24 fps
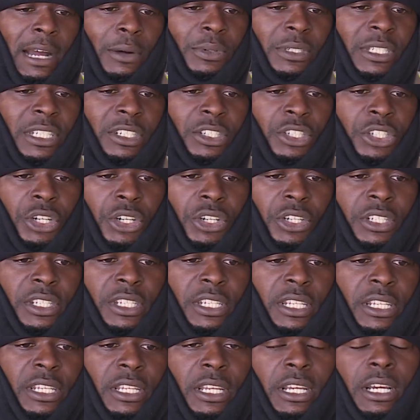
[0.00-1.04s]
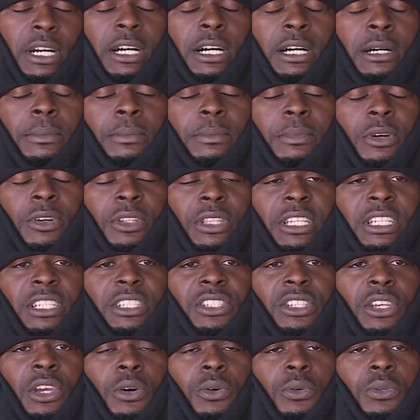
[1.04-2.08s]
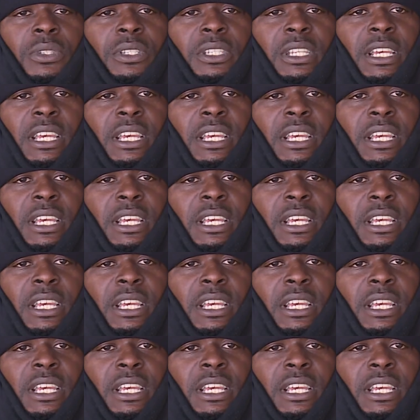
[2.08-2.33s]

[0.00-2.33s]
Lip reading: was in Jersey on the East Coast,